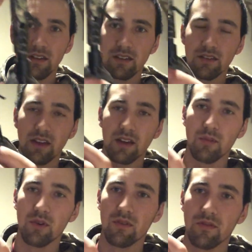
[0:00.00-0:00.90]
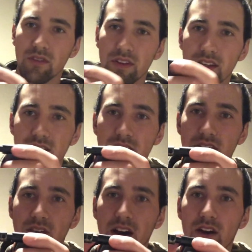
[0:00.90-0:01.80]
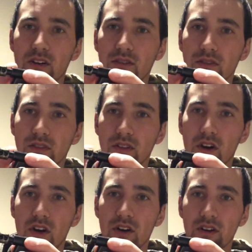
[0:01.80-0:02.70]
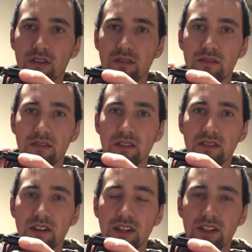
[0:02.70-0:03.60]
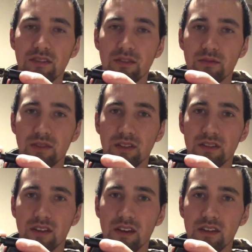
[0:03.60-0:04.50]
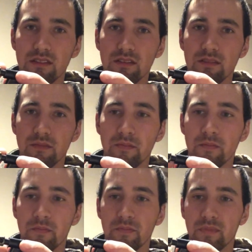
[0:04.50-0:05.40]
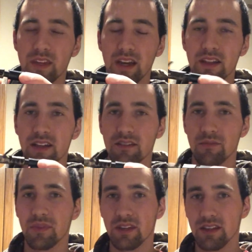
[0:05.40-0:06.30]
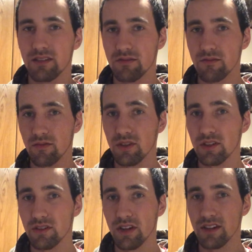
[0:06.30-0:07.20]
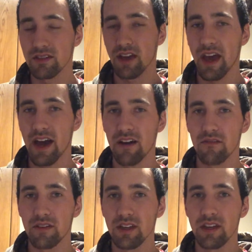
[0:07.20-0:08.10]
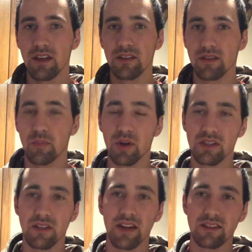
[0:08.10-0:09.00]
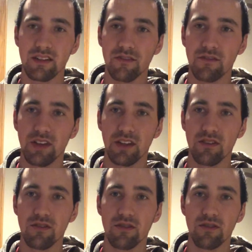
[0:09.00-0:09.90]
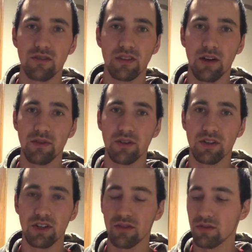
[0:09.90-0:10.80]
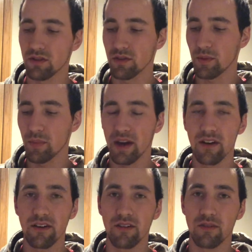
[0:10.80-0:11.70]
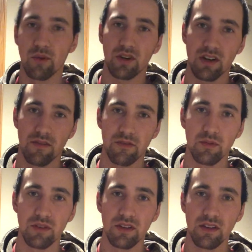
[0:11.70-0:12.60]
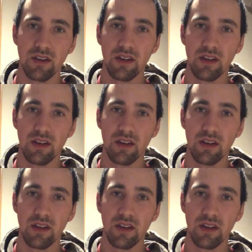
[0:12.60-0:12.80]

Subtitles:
So that can move the distance of how long this section of the release is. And that's something that's really nice to have, to personalize it to fit you, so that way you can shoot a little bit better and a little more comfortably.